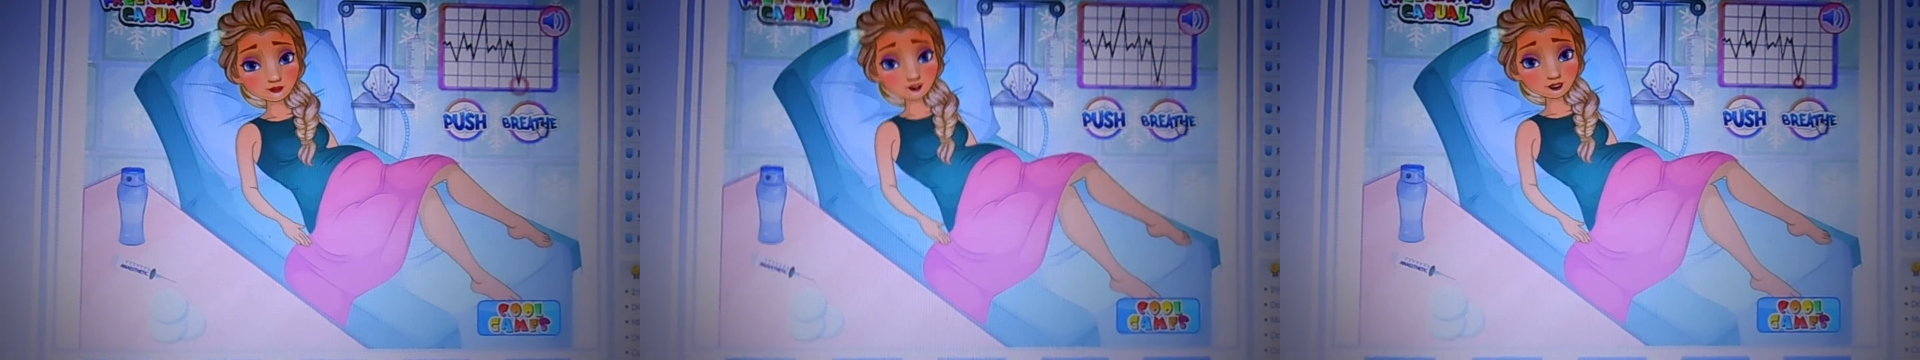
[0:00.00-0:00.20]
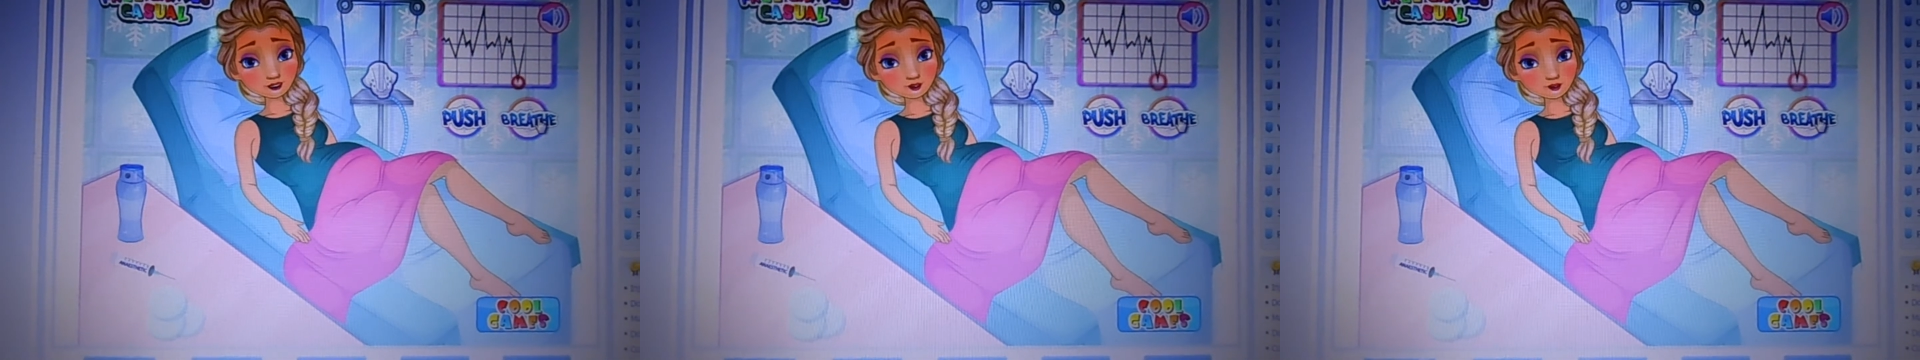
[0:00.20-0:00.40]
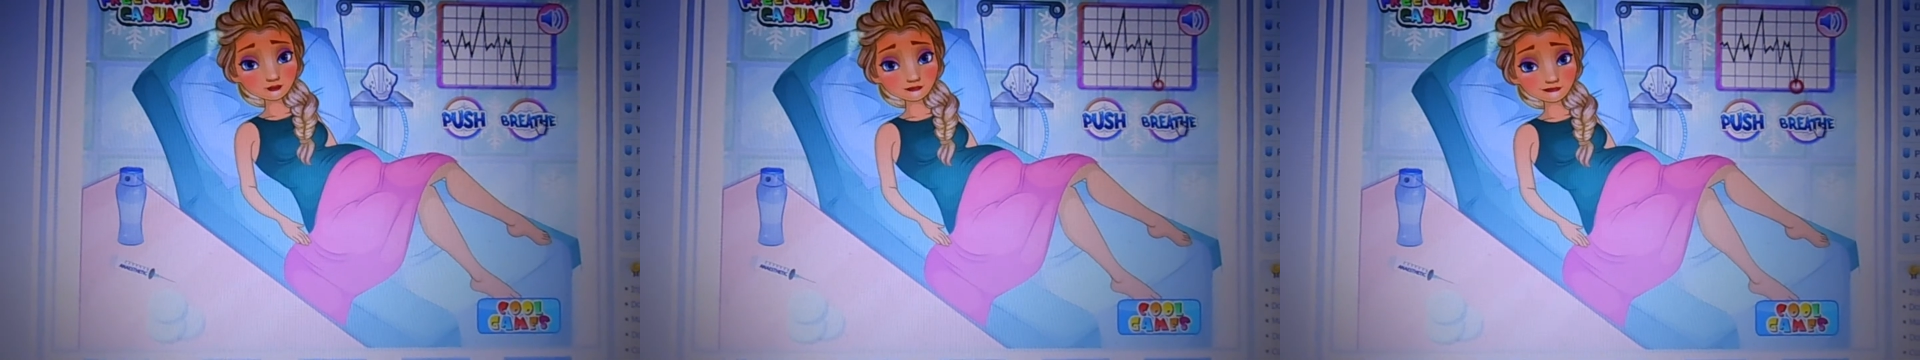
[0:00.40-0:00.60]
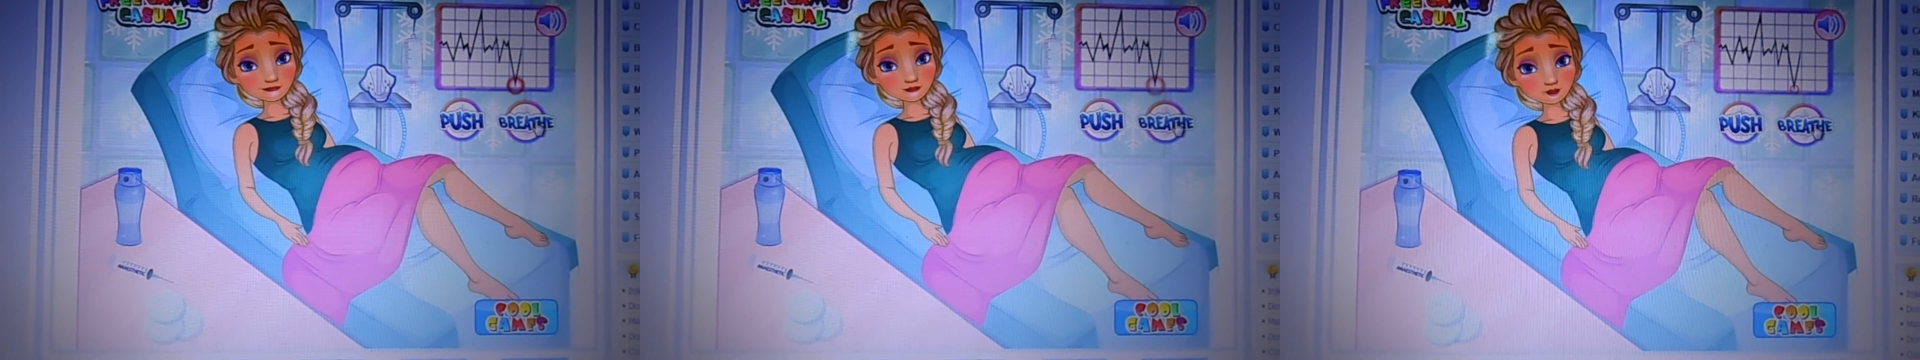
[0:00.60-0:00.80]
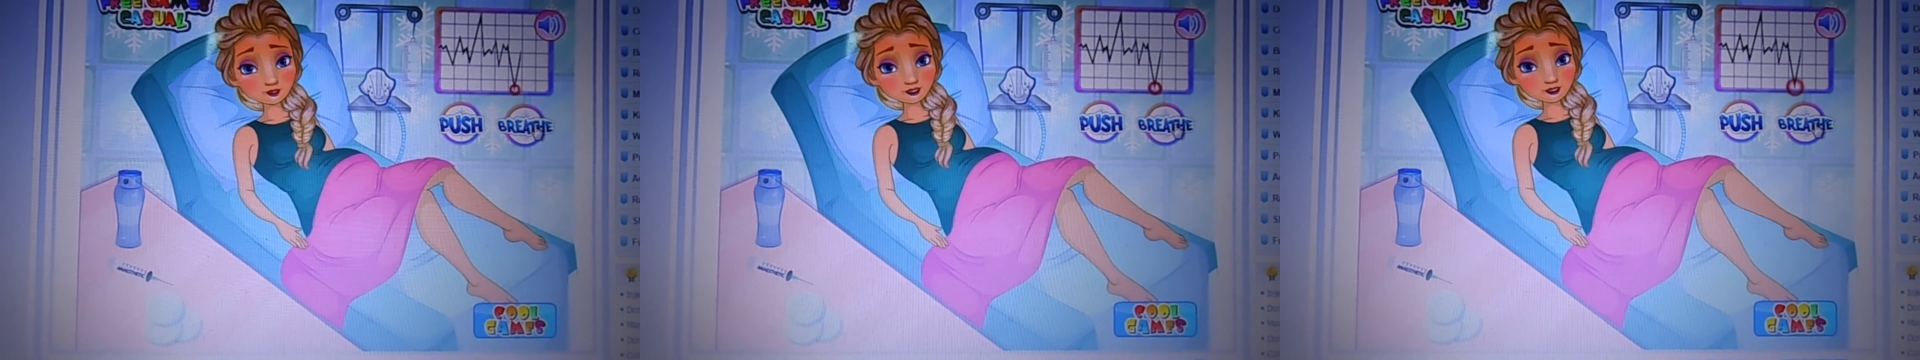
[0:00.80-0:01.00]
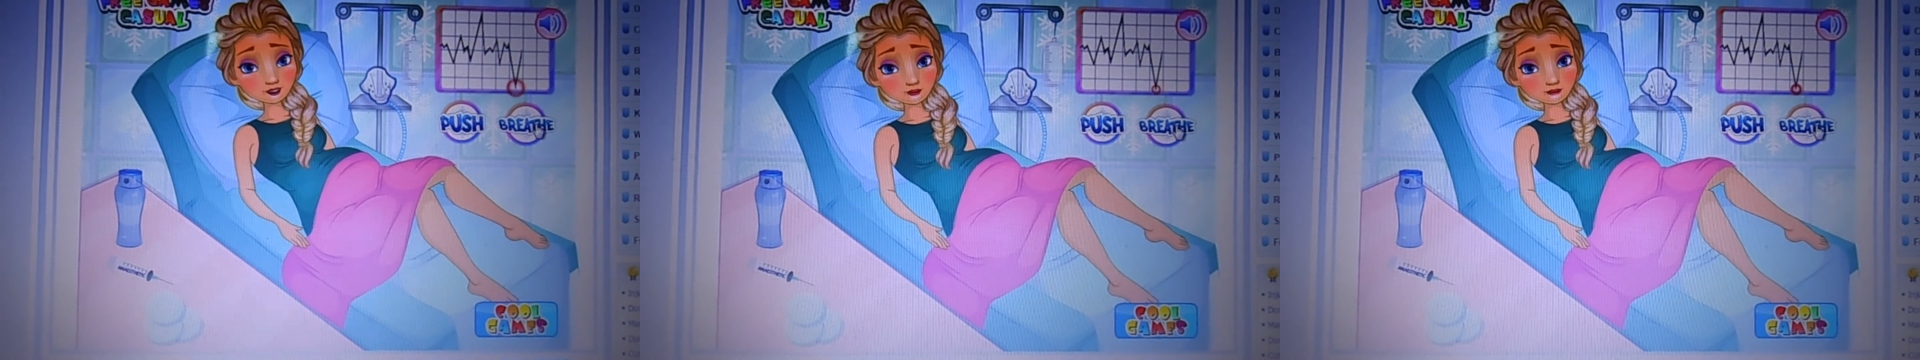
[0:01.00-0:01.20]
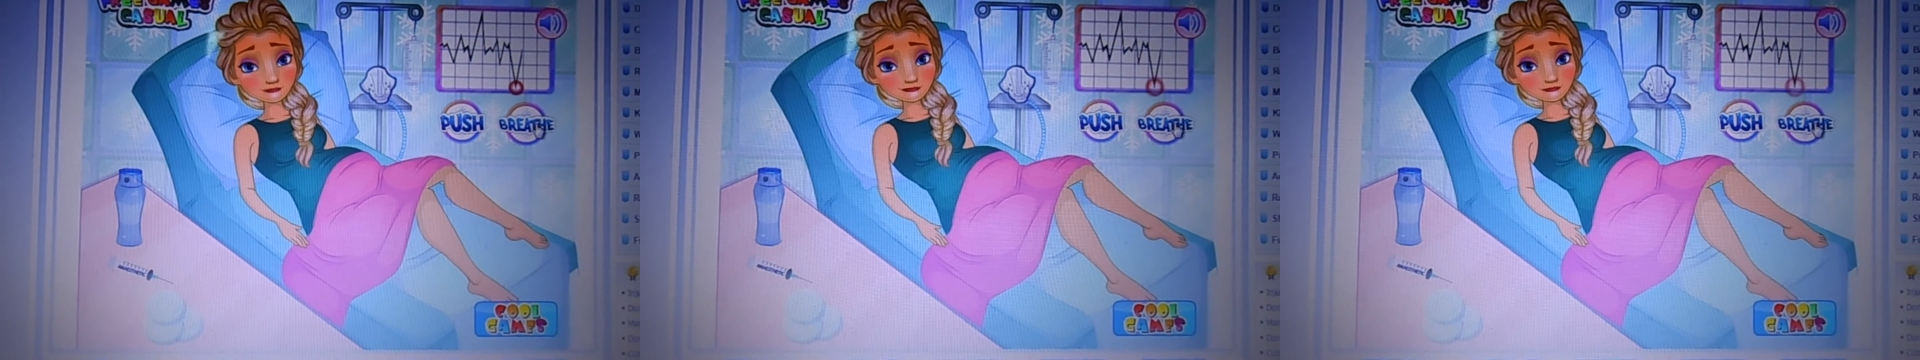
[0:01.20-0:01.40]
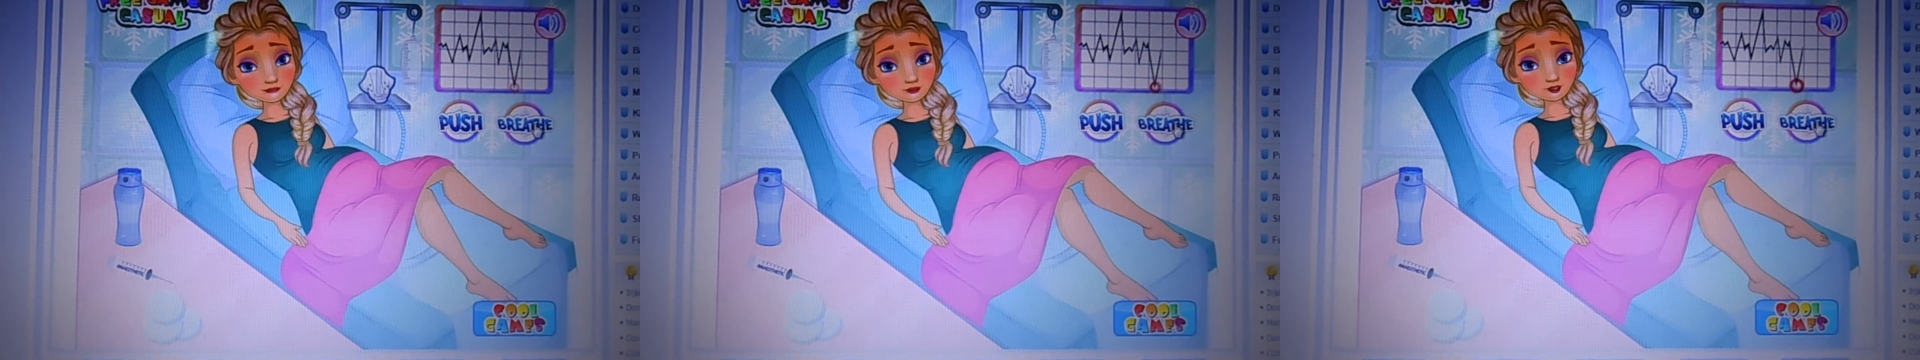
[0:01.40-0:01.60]
I'm fairly certain this
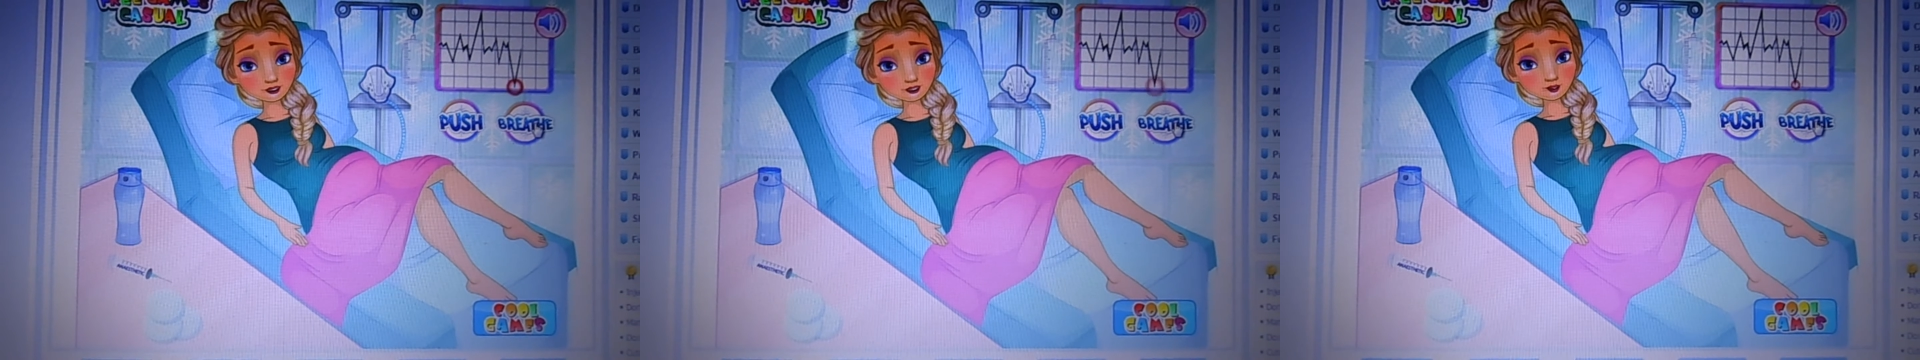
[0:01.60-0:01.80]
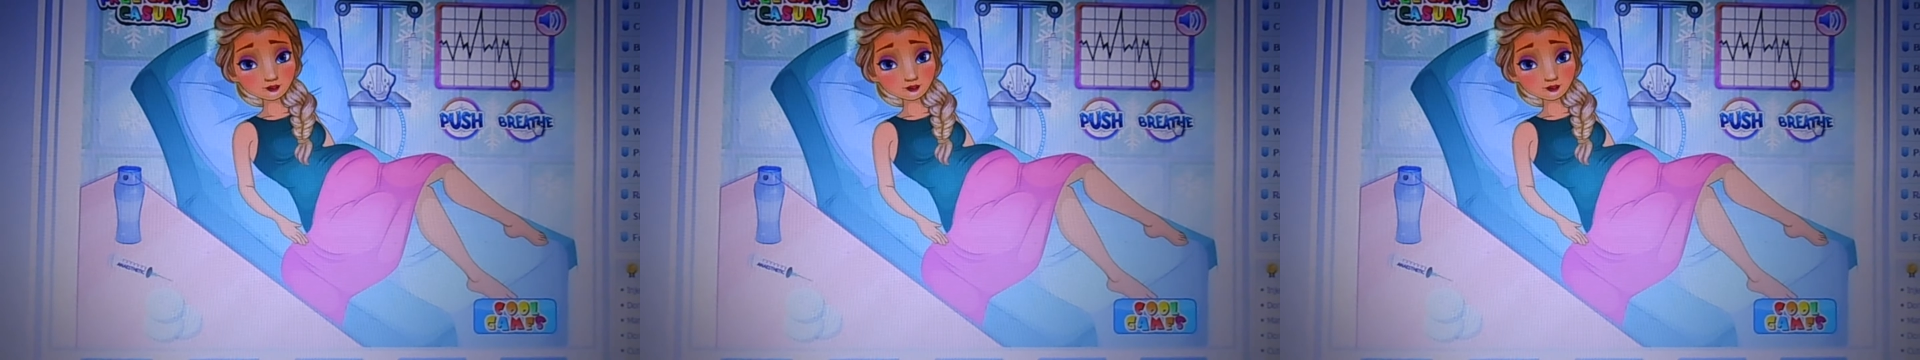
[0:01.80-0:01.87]
is not